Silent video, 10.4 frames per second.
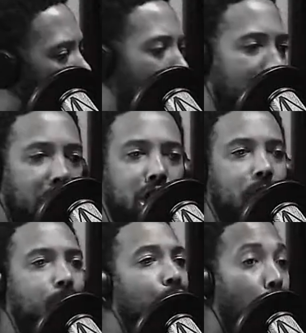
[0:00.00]
and get
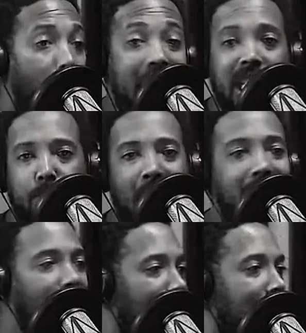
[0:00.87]
the white splain
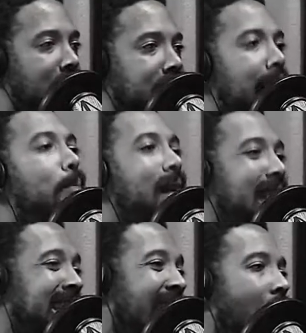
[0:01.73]
and all this other shit,
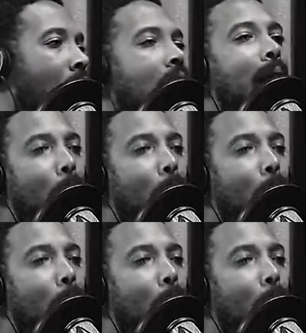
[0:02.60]
because they are.